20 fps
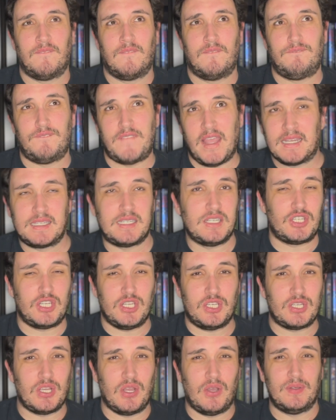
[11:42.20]
fantasy
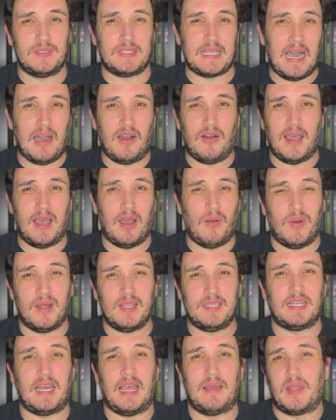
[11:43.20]
shows out at one
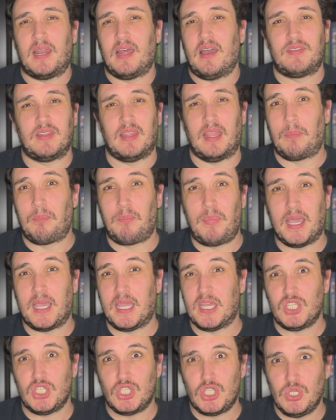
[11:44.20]
time that I have to like pick
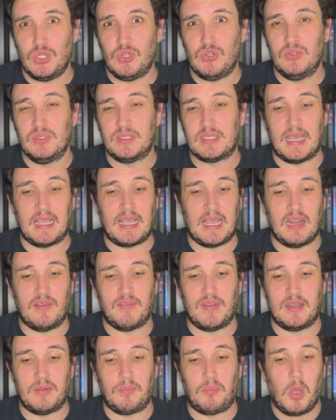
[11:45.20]
and choose. I kind of
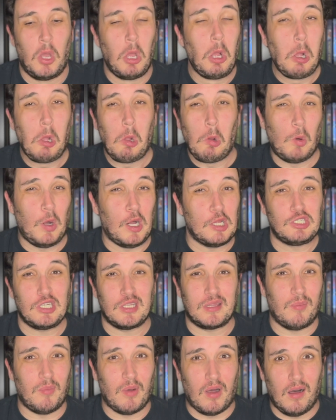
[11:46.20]
end up watching
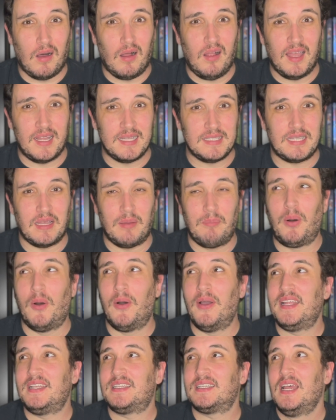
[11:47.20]
them all at some
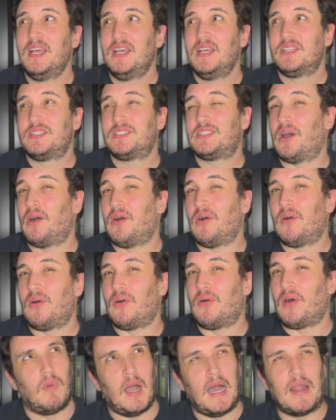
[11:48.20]
point.
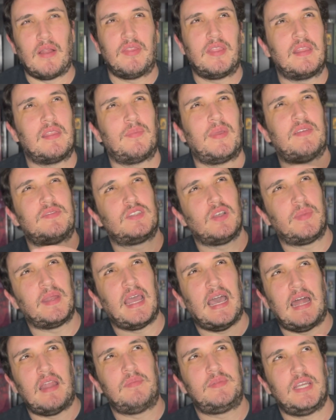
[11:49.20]
So, I don't think that we have so many
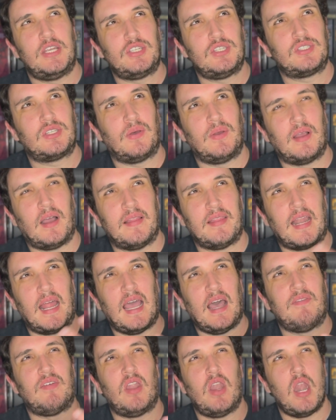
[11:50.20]
adaptations going on that I
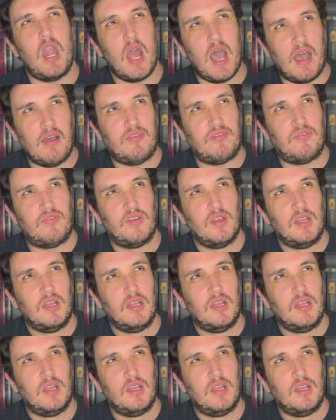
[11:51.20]
have enough